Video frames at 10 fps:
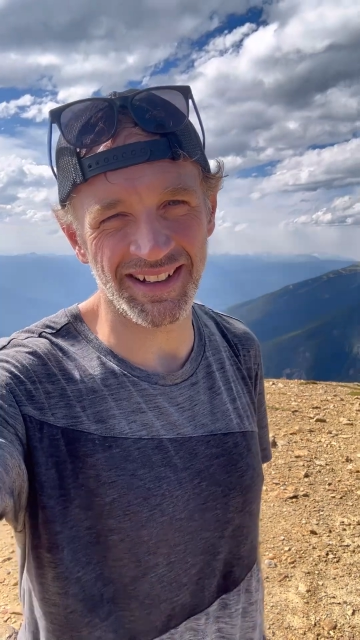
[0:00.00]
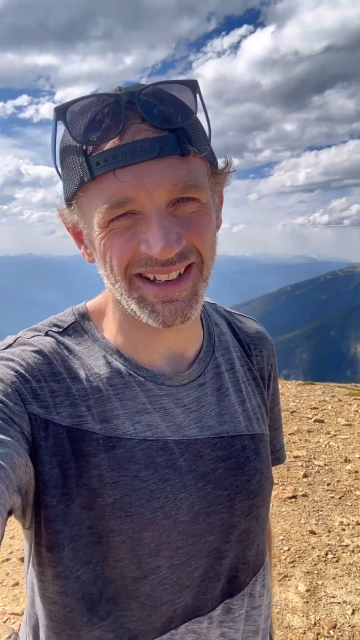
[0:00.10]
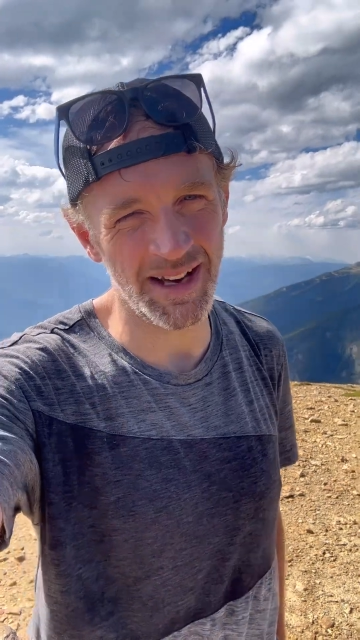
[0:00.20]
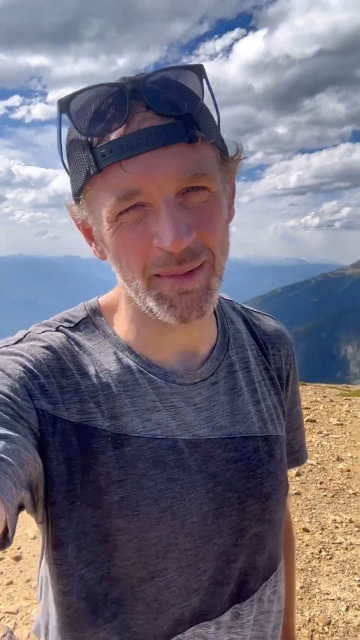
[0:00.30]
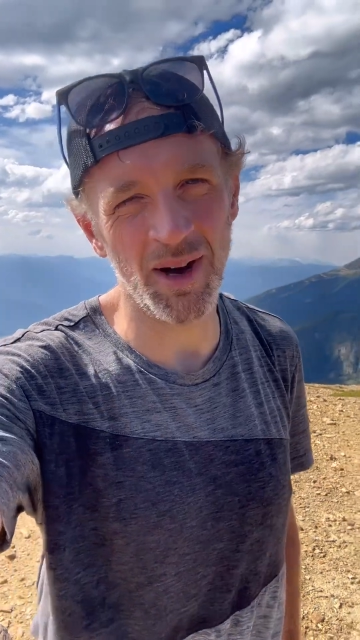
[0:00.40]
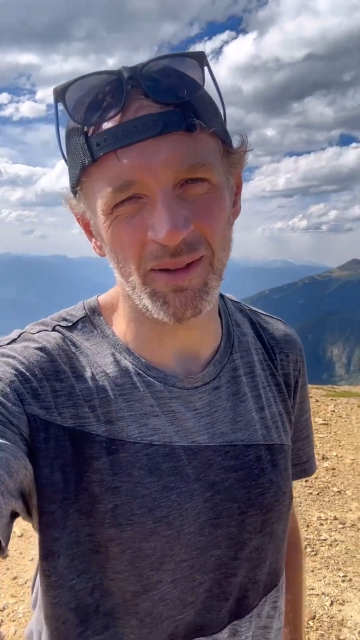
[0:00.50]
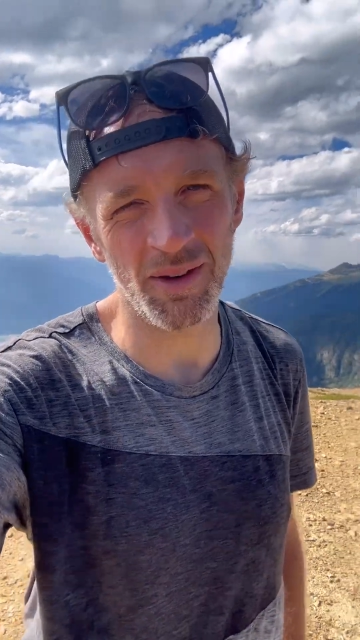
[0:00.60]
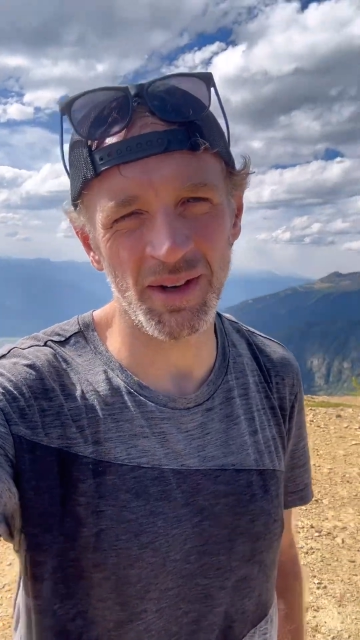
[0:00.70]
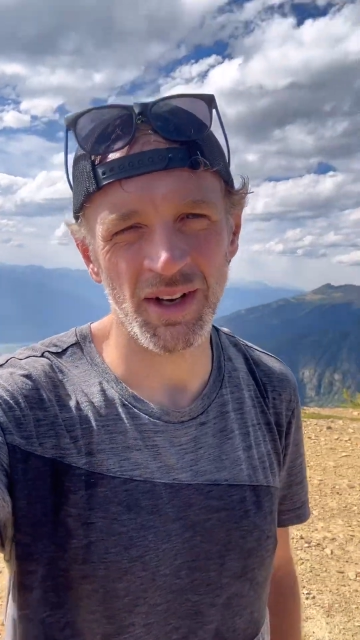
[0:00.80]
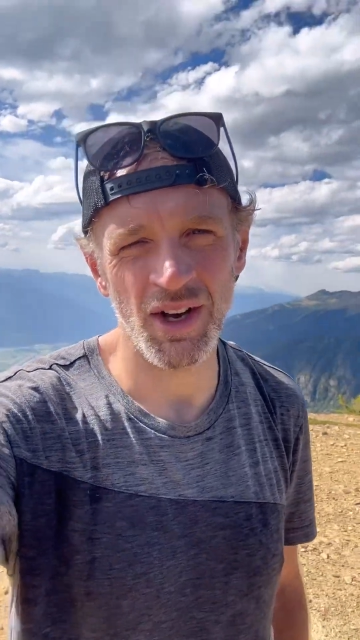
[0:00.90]
Come on.
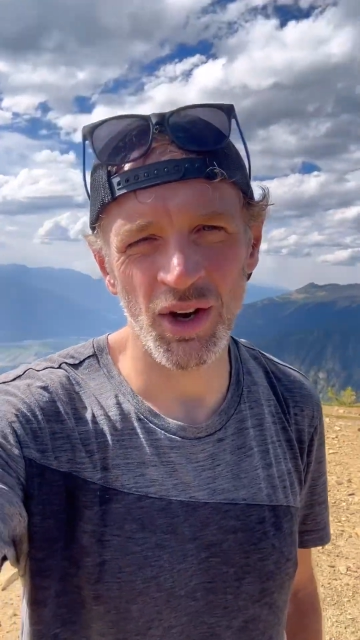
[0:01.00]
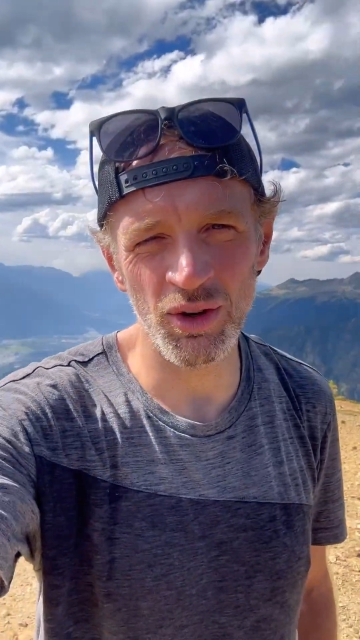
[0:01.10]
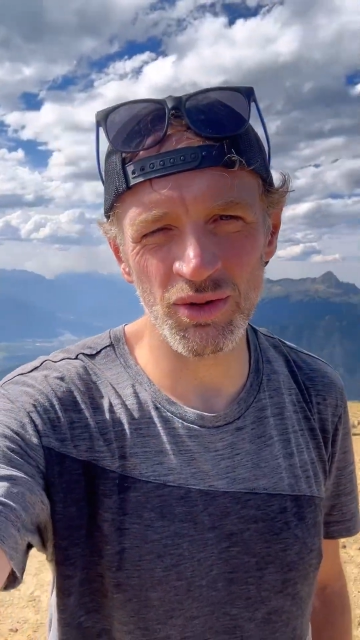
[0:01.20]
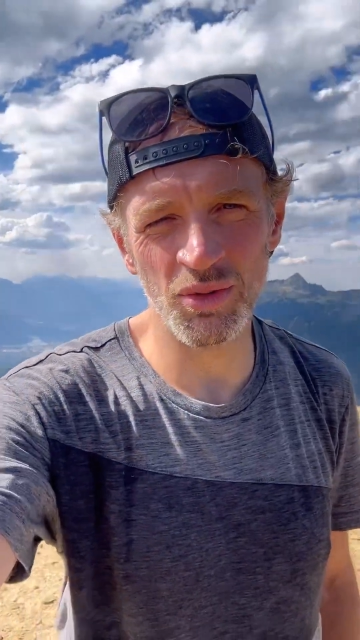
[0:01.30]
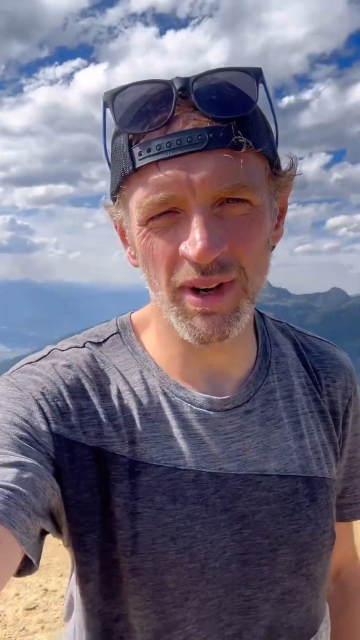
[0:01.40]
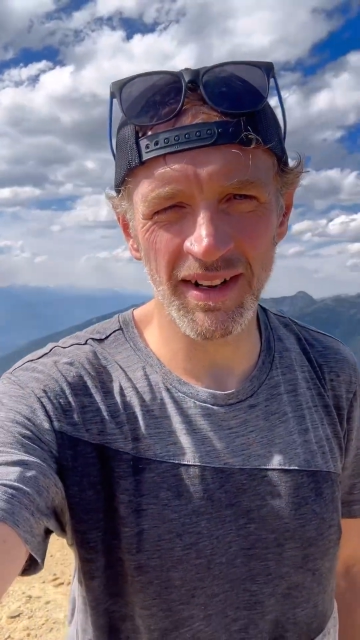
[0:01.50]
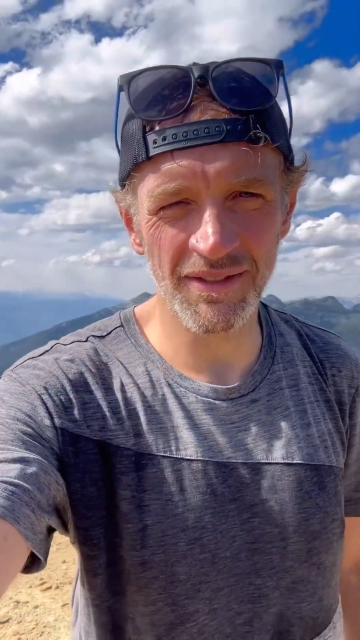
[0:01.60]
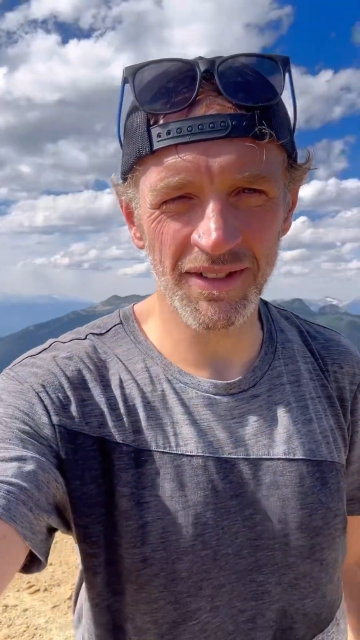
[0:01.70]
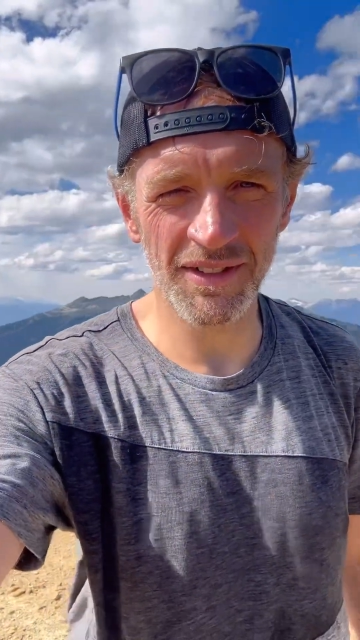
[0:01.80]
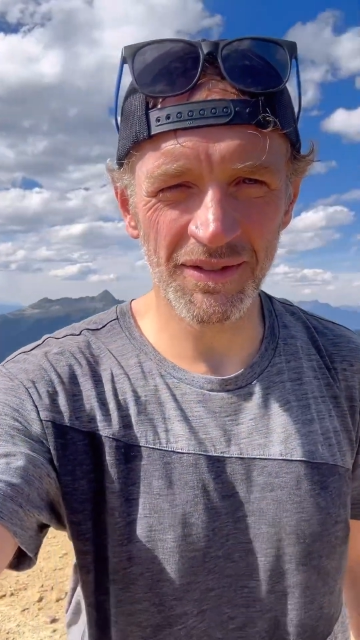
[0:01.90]
Who's ready
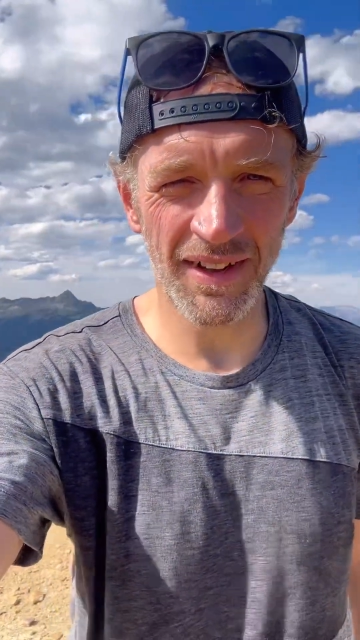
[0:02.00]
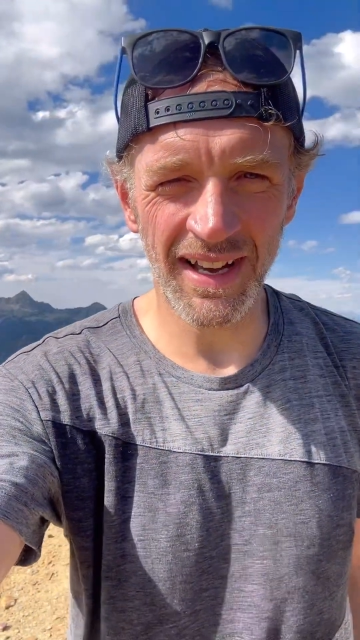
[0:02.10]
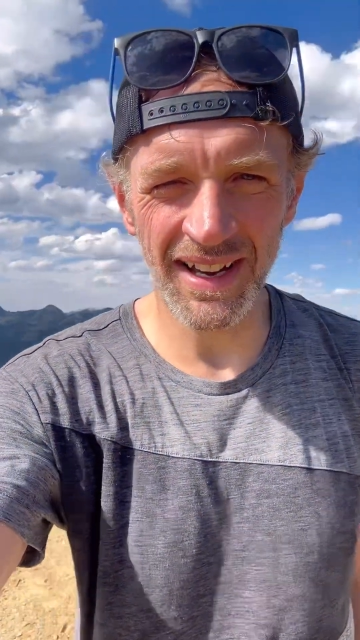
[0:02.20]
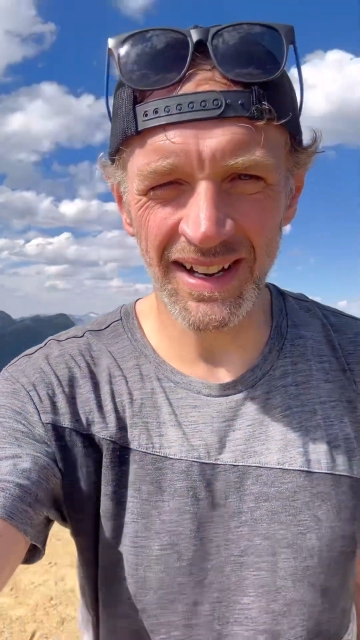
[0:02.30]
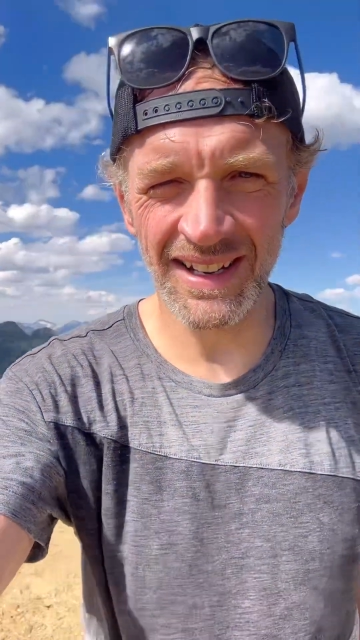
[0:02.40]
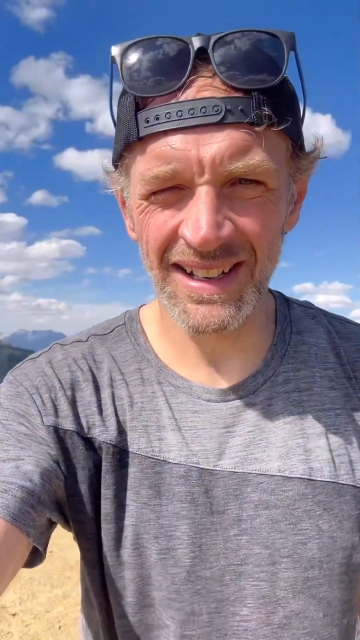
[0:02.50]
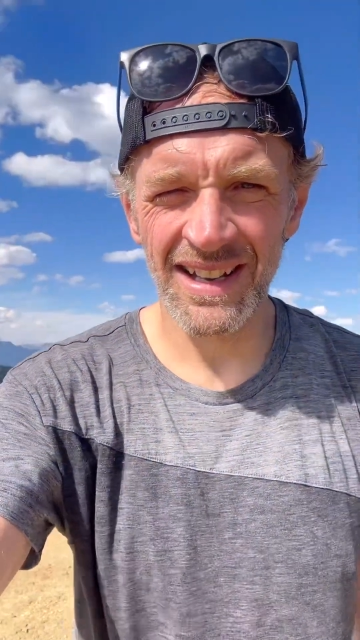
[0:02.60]
for a fire?